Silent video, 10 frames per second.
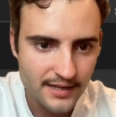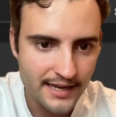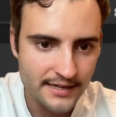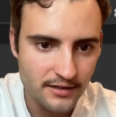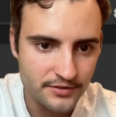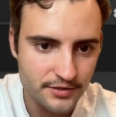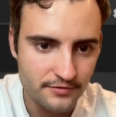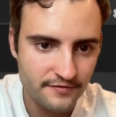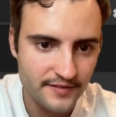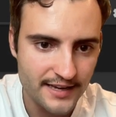and I'll do
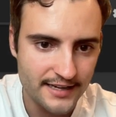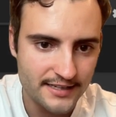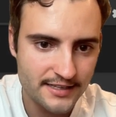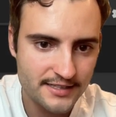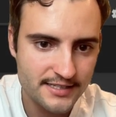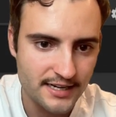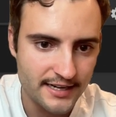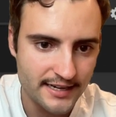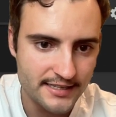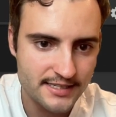fig
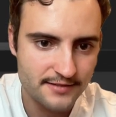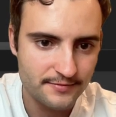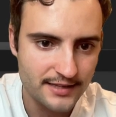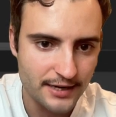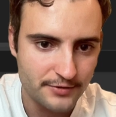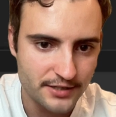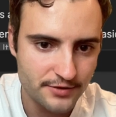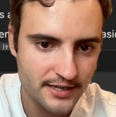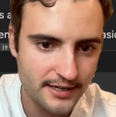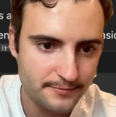size like we do
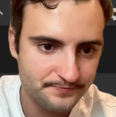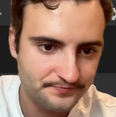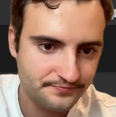here.